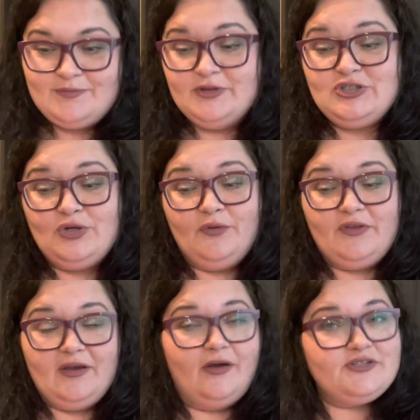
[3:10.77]
But
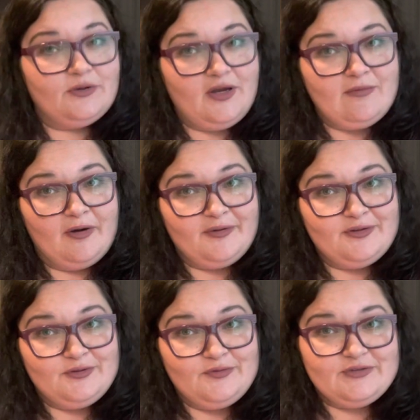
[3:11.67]
they also come out with
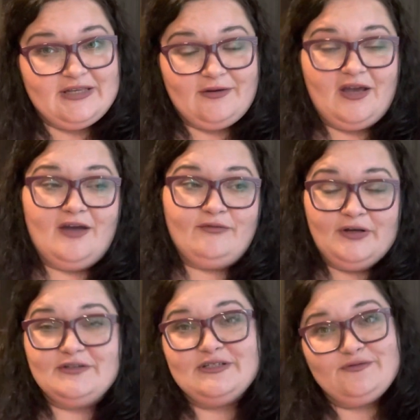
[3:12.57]
new
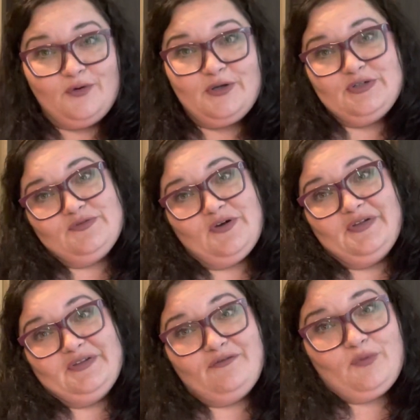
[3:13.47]
fragrances for you to fall
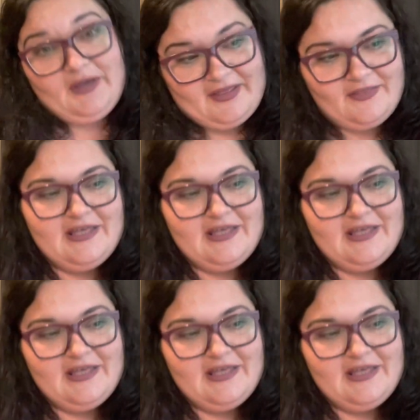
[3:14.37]
in love with.